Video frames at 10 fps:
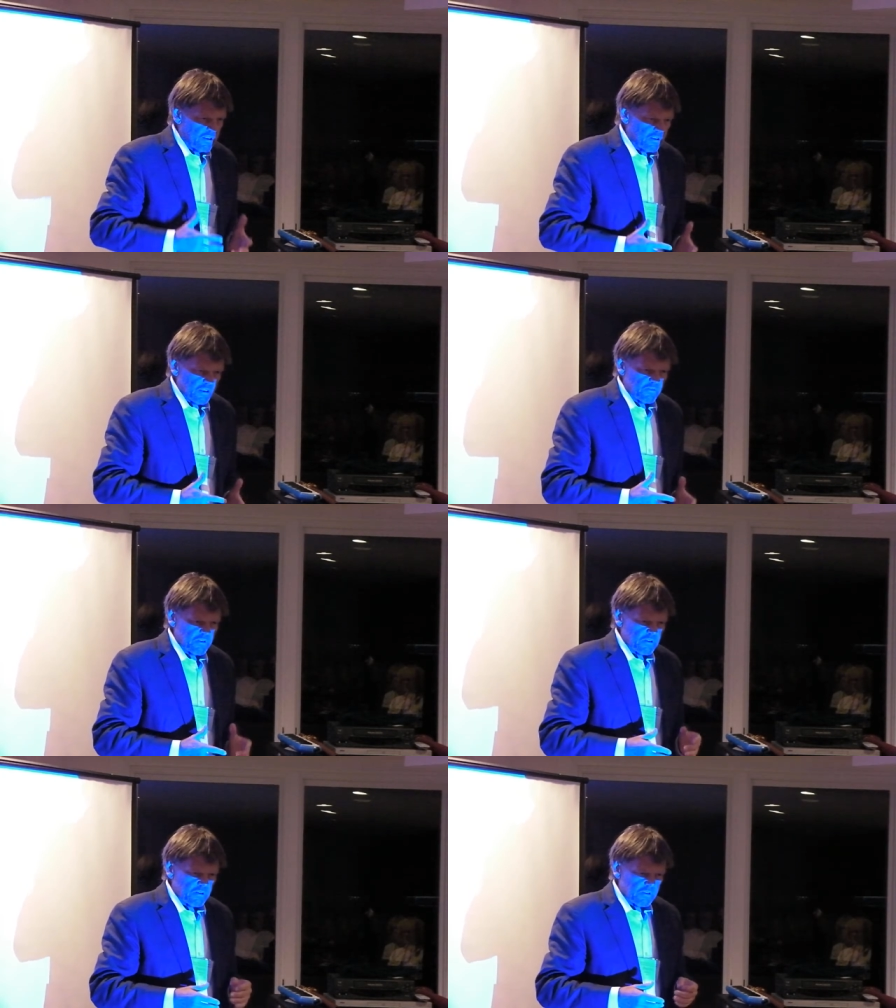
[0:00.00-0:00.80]
the
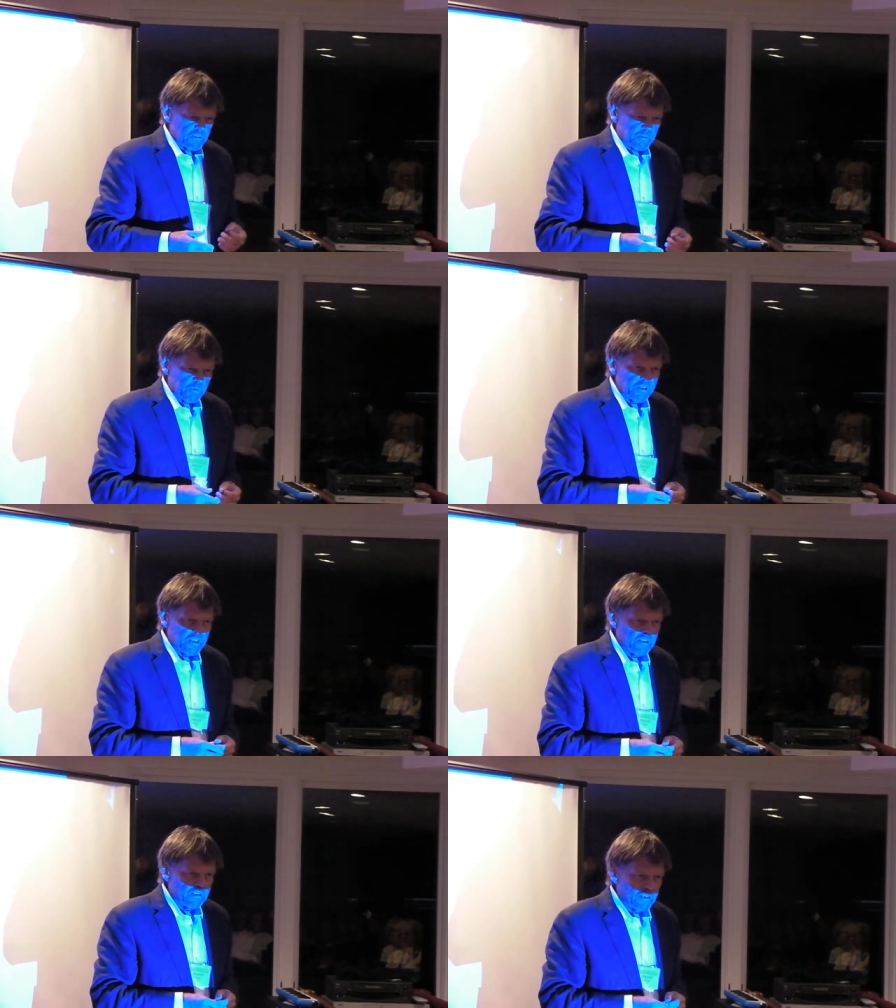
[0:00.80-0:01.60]
liver, or the
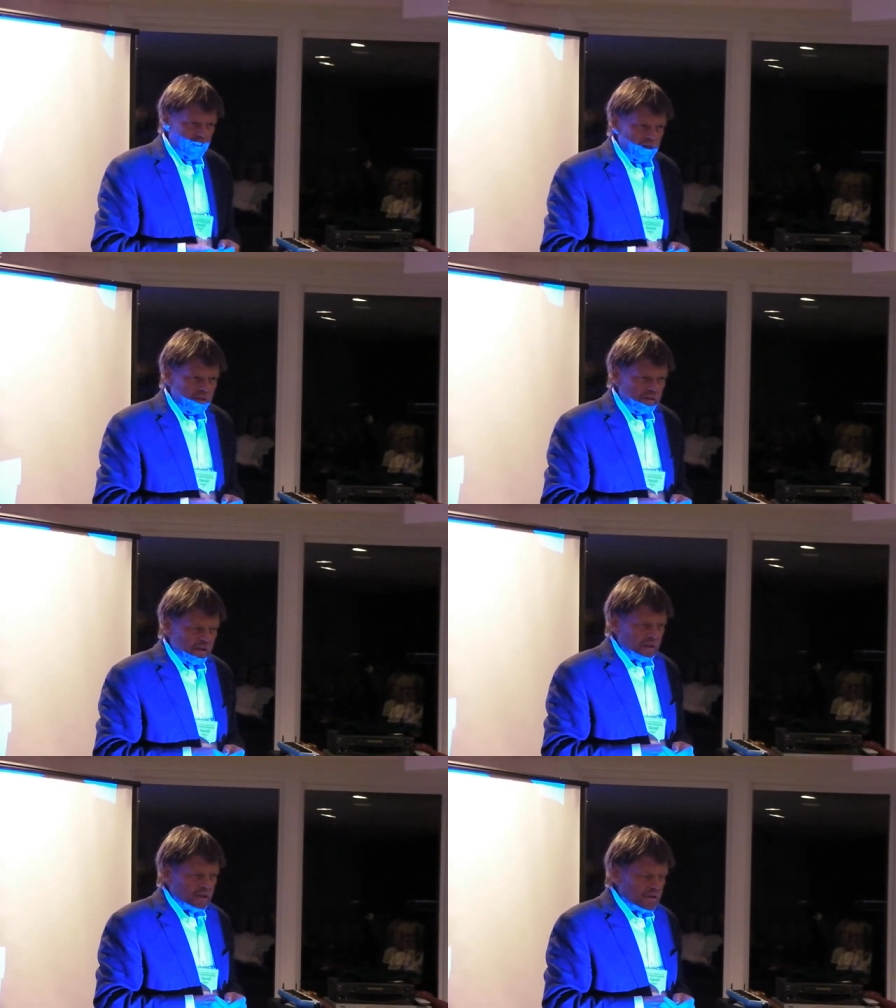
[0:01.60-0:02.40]
spleen. And
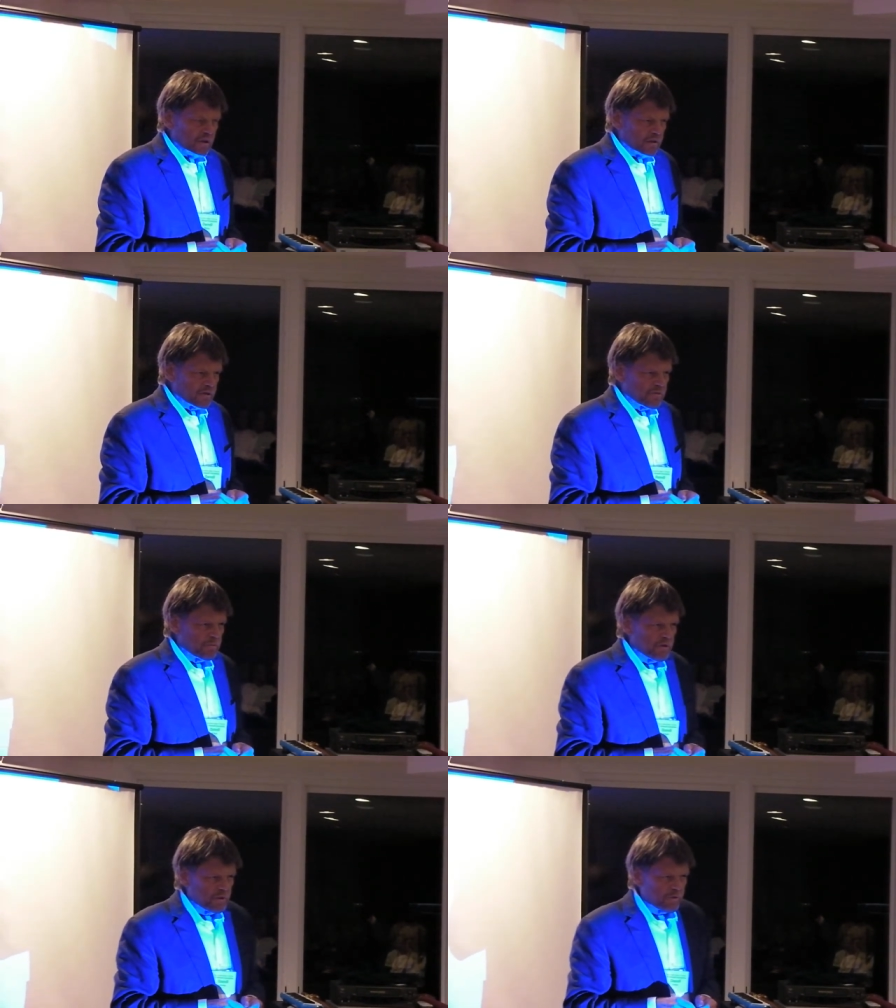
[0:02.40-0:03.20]
you know, I was
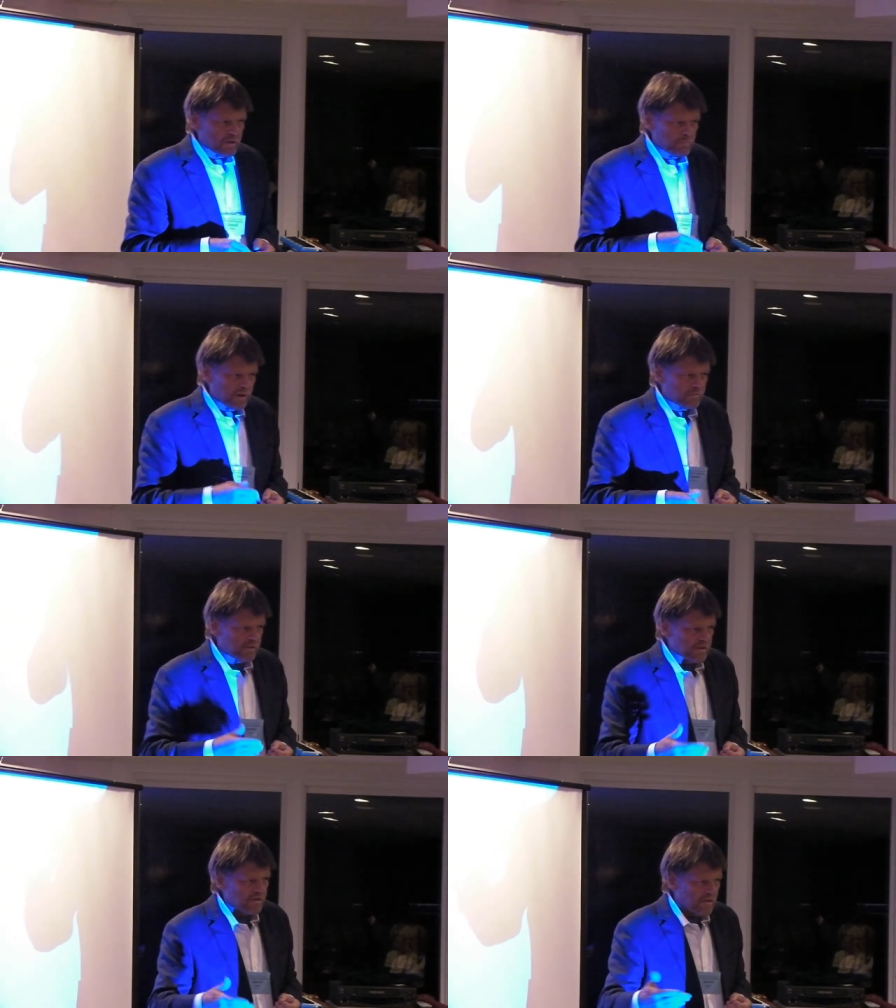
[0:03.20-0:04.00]
familiar with the
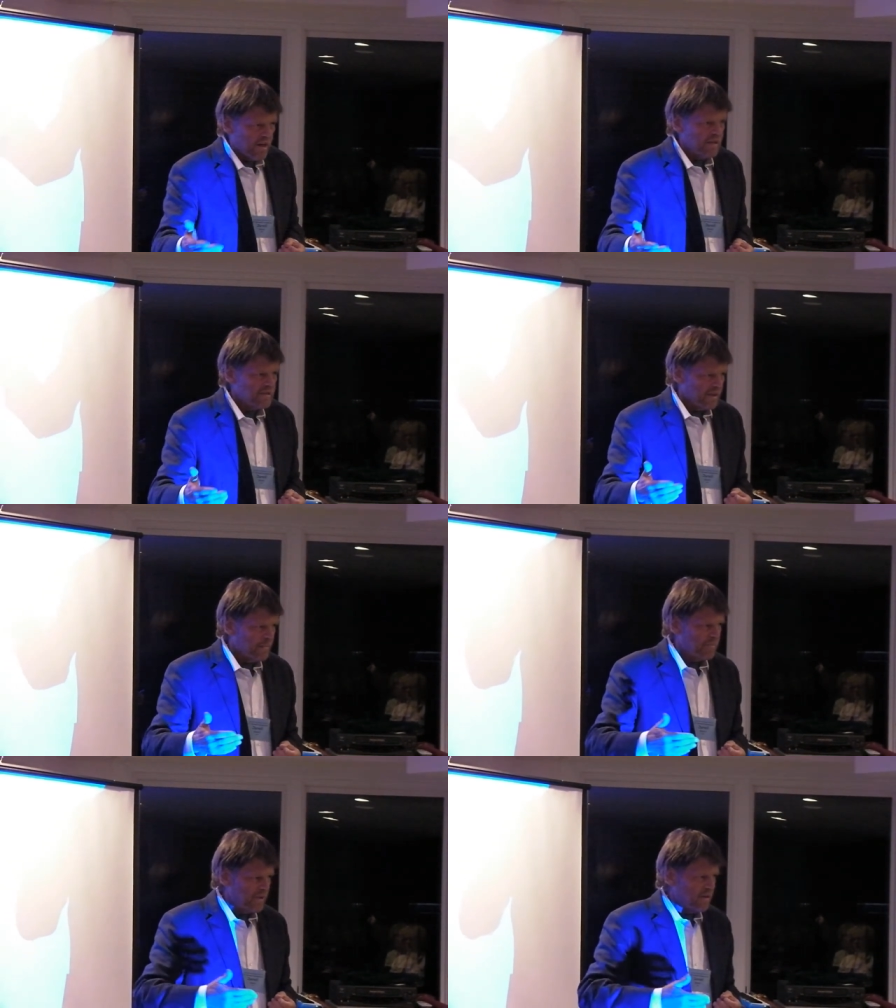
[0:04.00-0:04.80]
metaphysical concept that